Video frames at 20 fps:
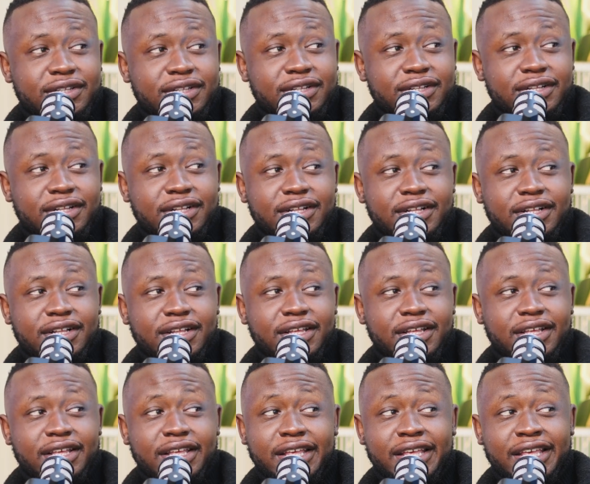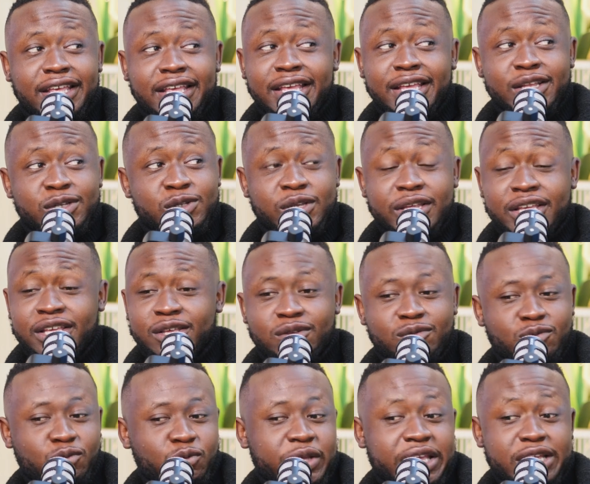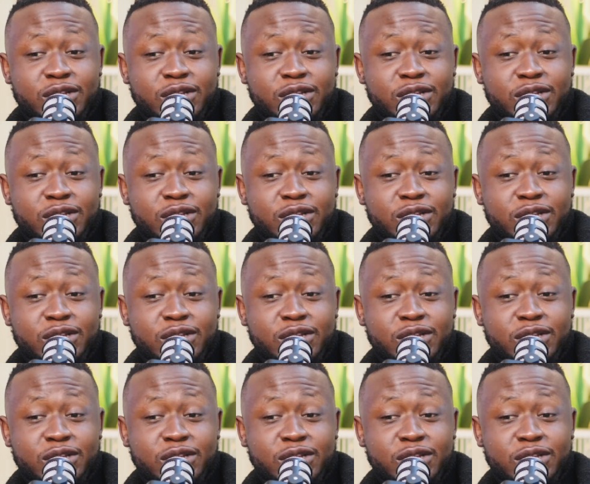You didn't know you don't want to be here,